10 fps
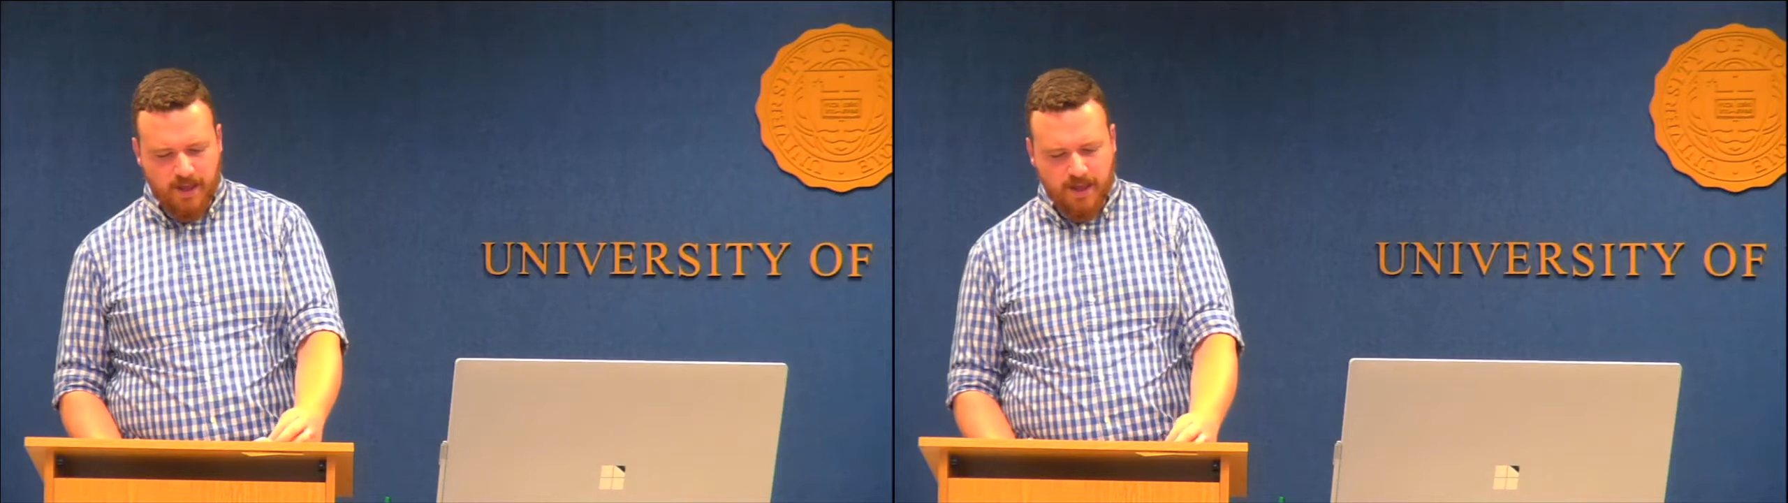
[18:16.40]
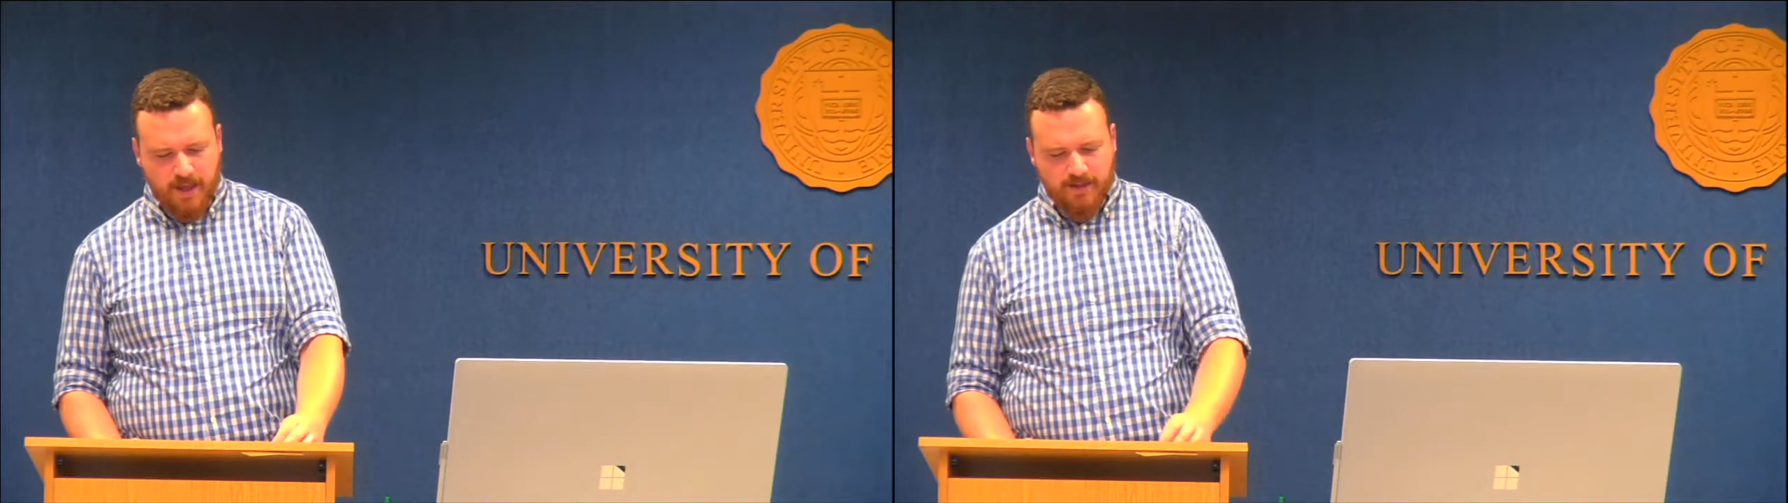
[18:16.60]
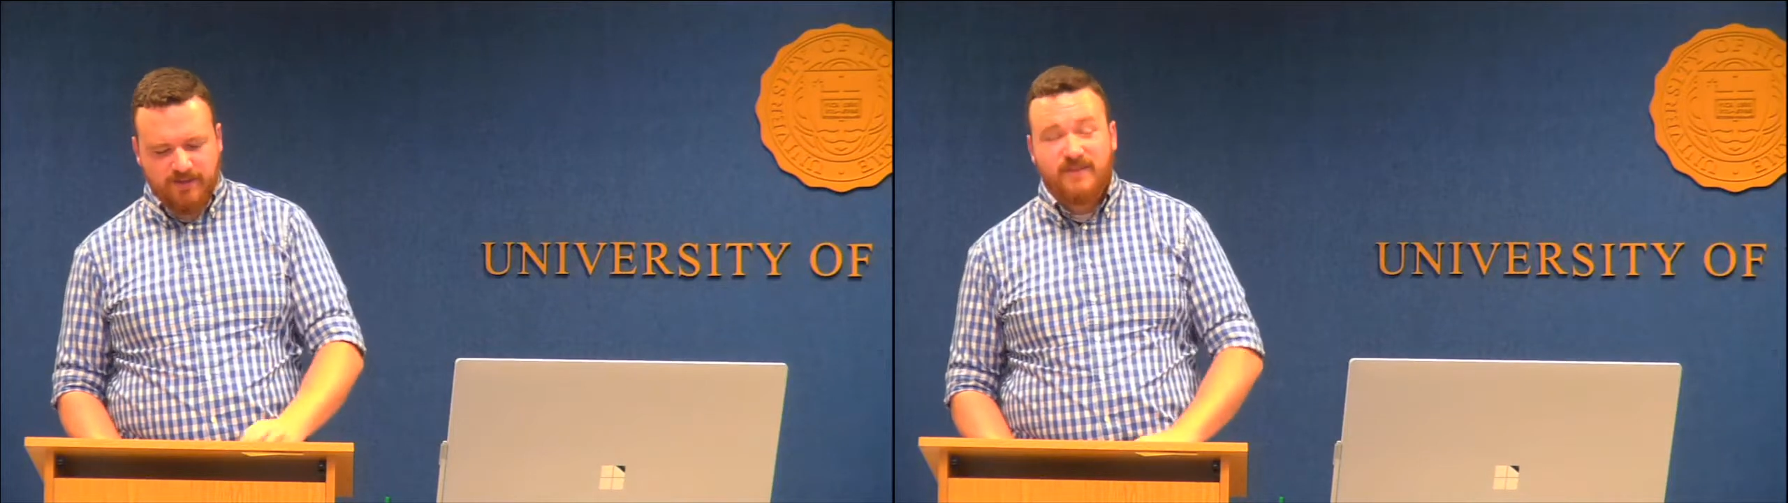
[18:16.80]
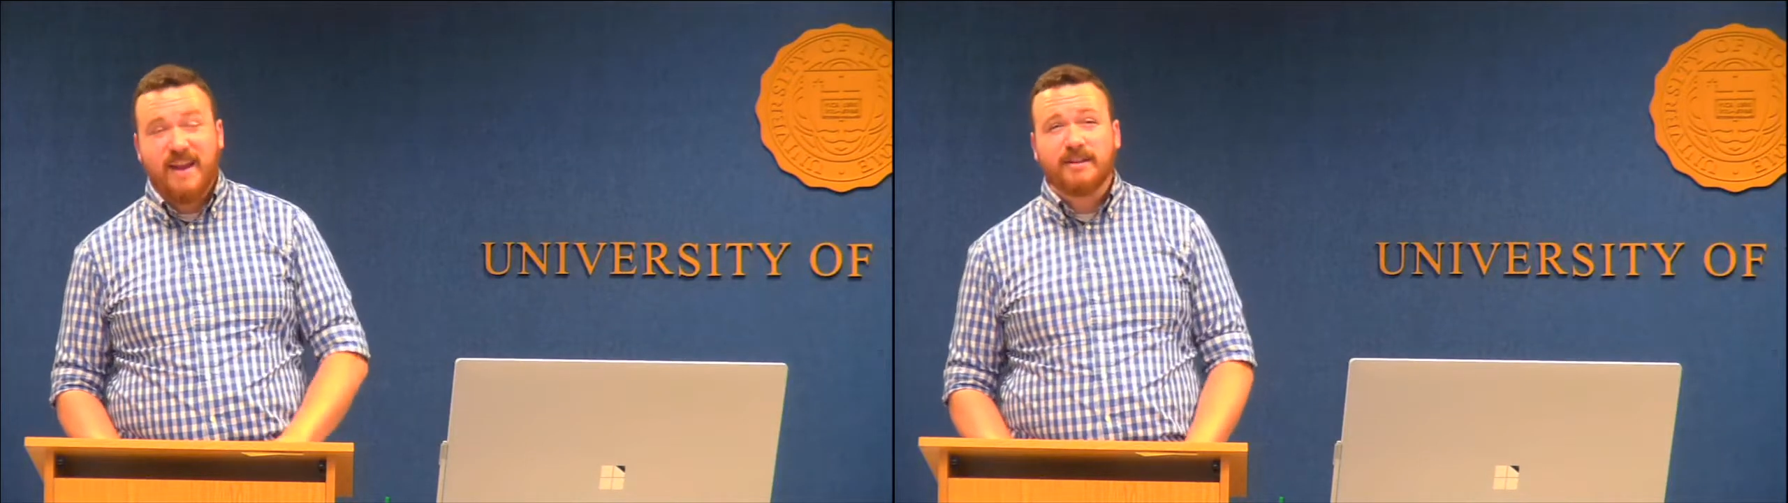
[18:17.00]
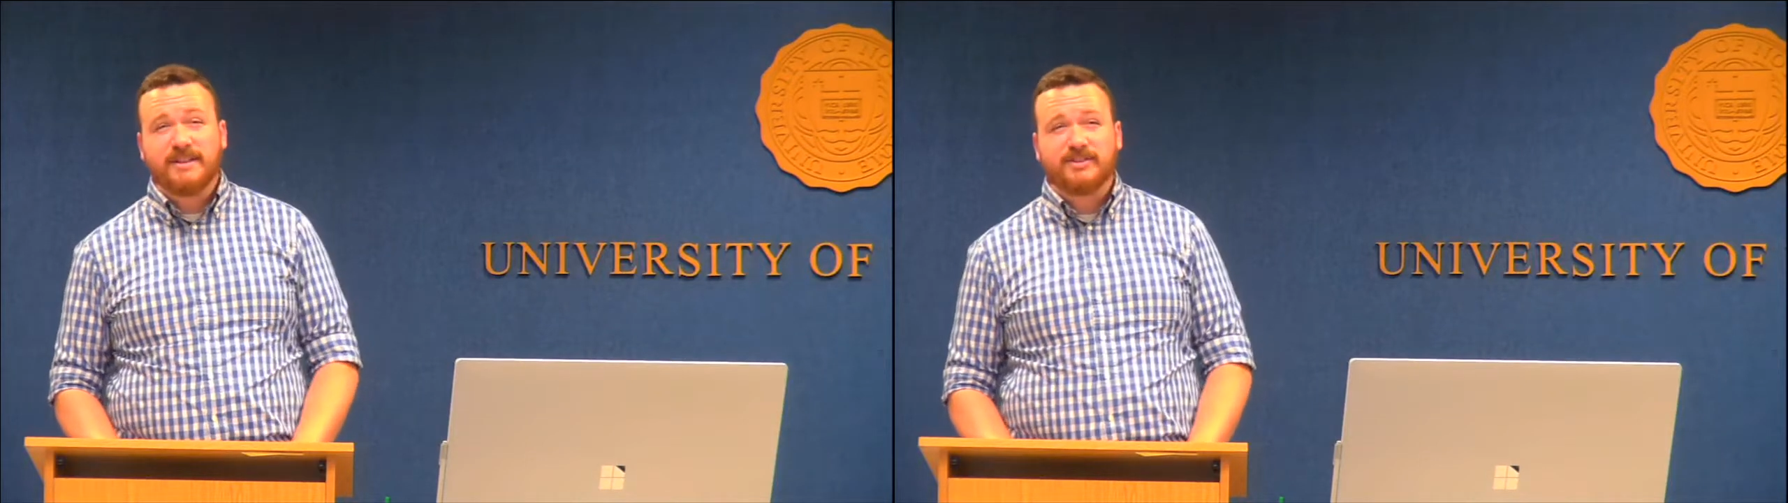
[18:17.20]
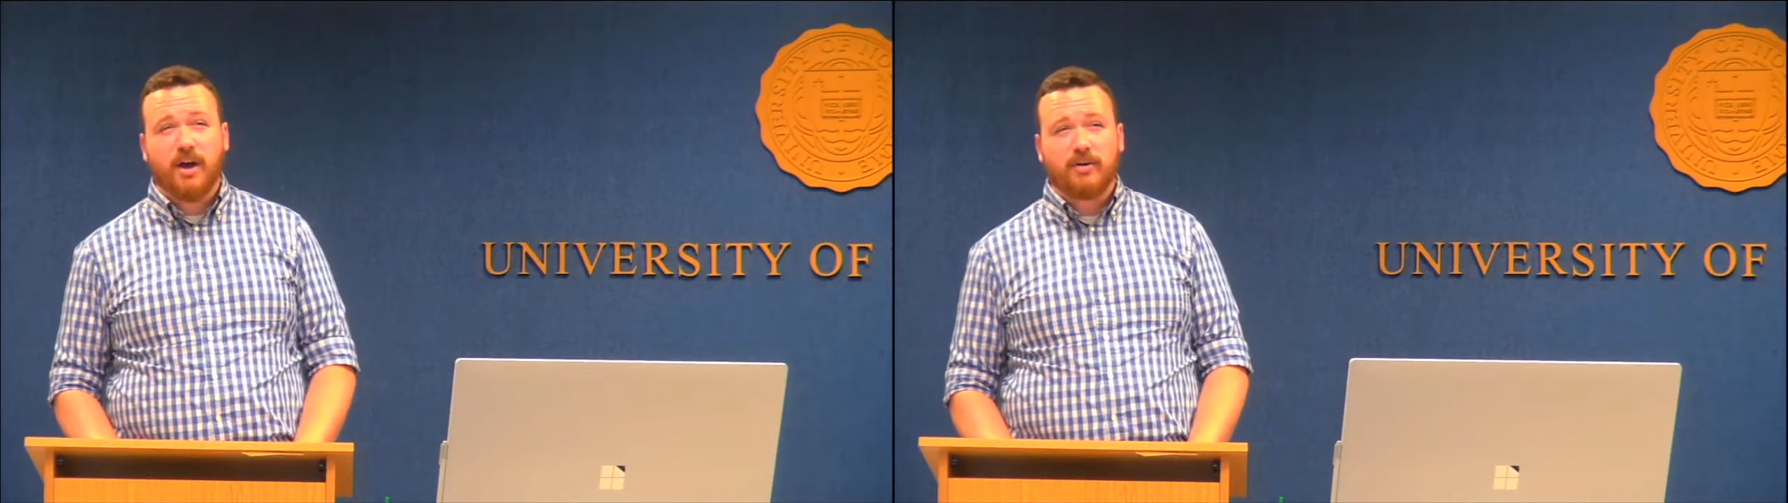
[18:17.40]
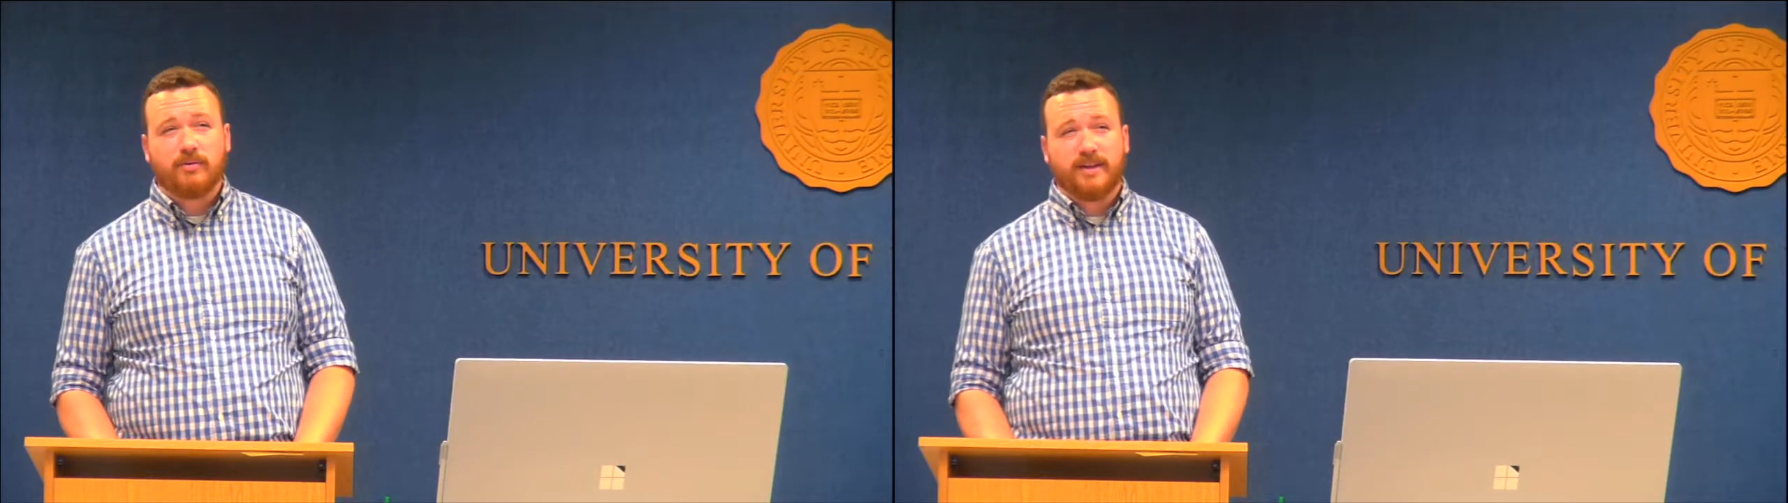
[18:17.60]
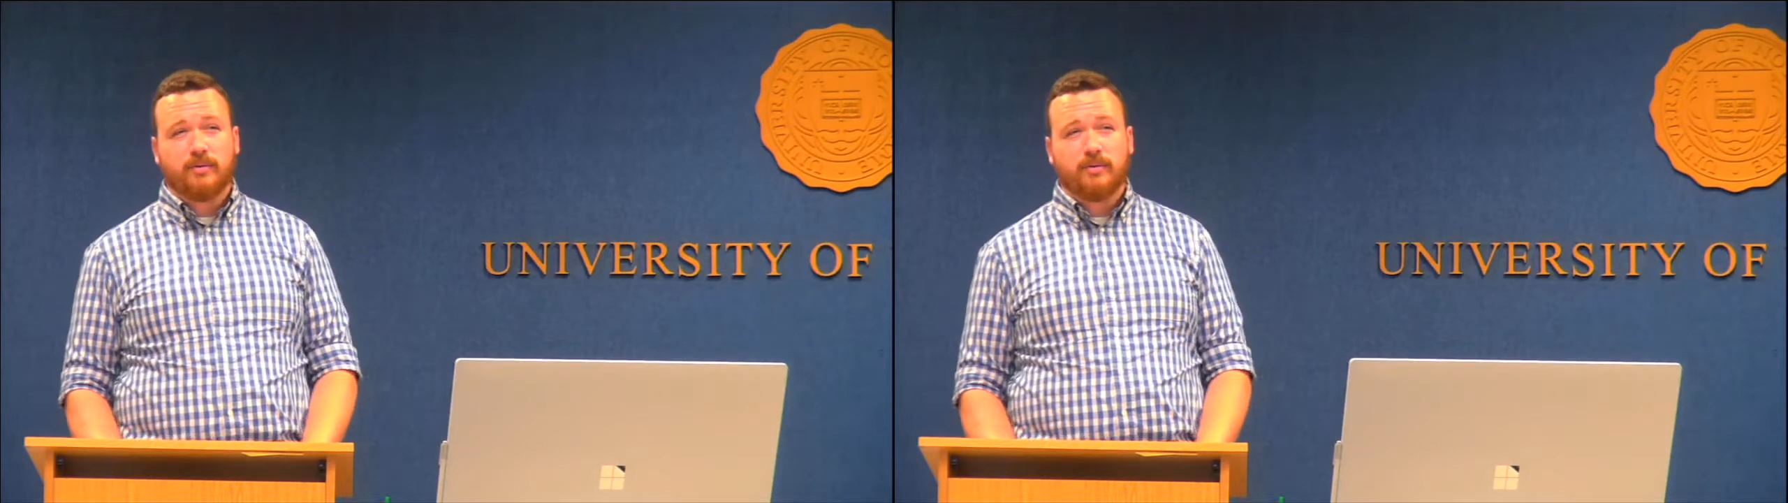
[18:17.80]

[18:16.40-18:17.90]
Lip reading: So now let's talk really